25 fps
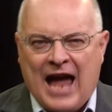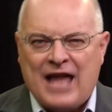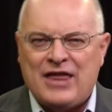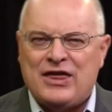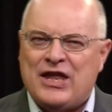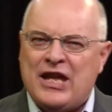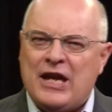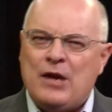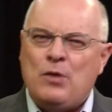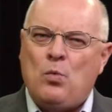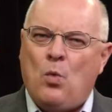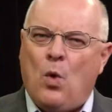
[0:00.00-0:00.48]

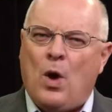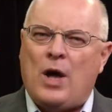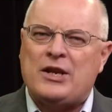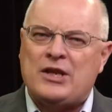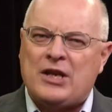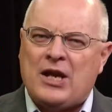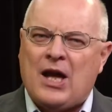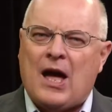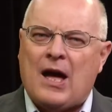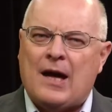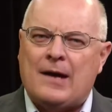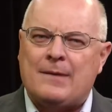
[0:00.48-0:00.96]
And then
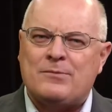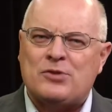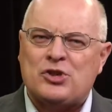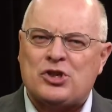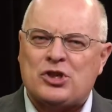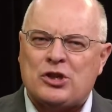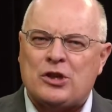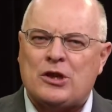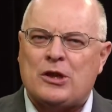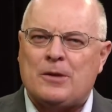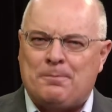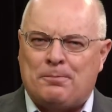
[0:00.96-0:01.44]
one
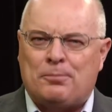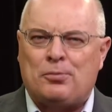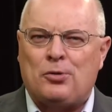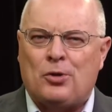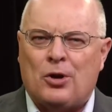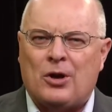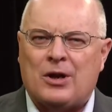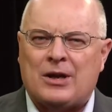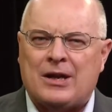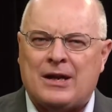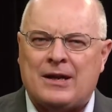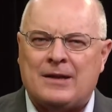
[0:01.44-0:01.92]
comes to the
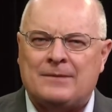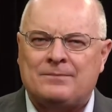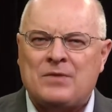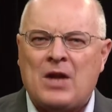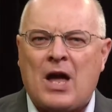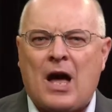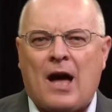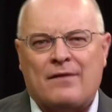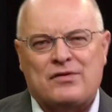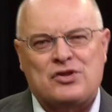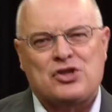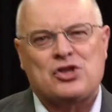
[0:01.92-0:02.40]
book
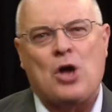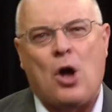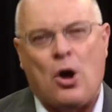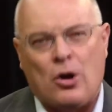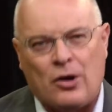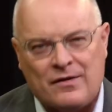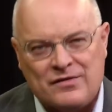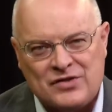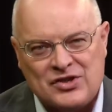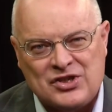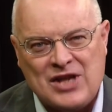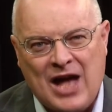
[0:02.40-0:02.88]
of
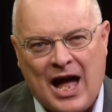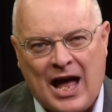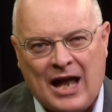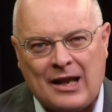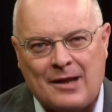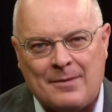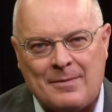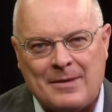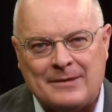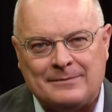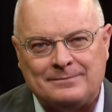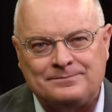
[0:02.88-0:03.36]
Song of
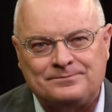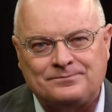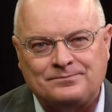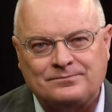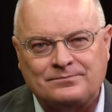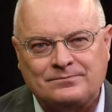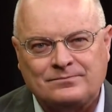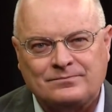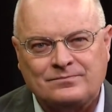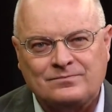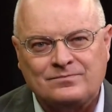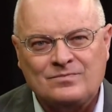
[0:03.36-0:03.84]
Solomon.
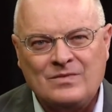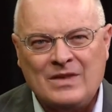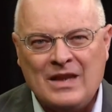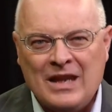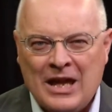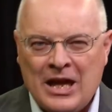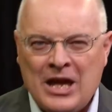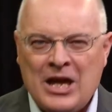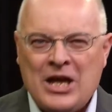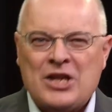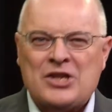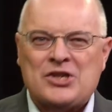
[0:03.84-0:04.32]

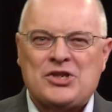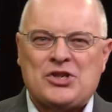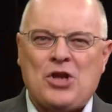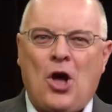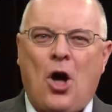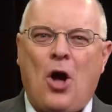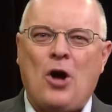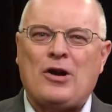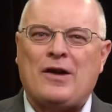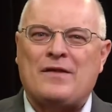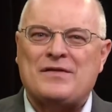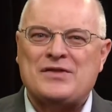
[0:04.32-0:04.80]

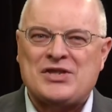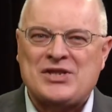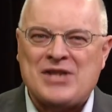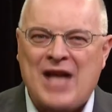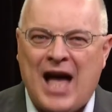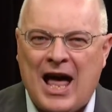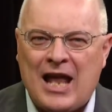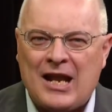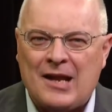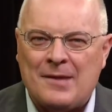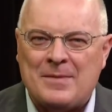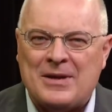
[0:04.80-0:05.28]
Song of
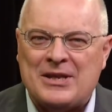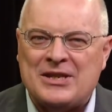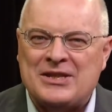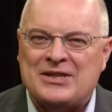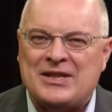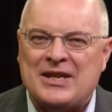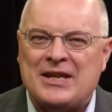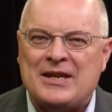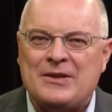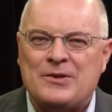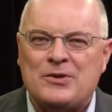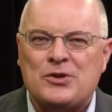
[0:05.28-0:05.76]
Solomon
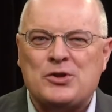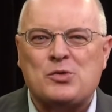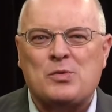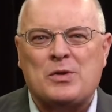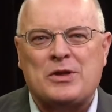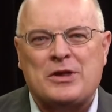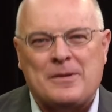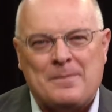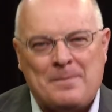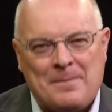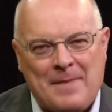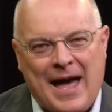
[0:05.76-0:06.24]
deals
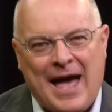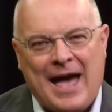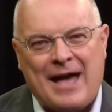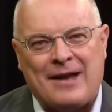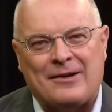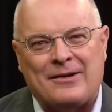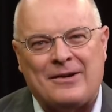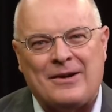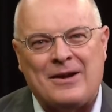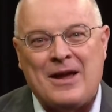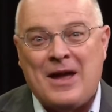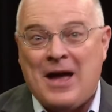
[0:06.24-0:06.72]
with the
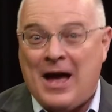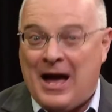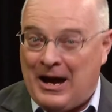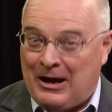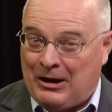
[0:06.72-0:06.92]
matter,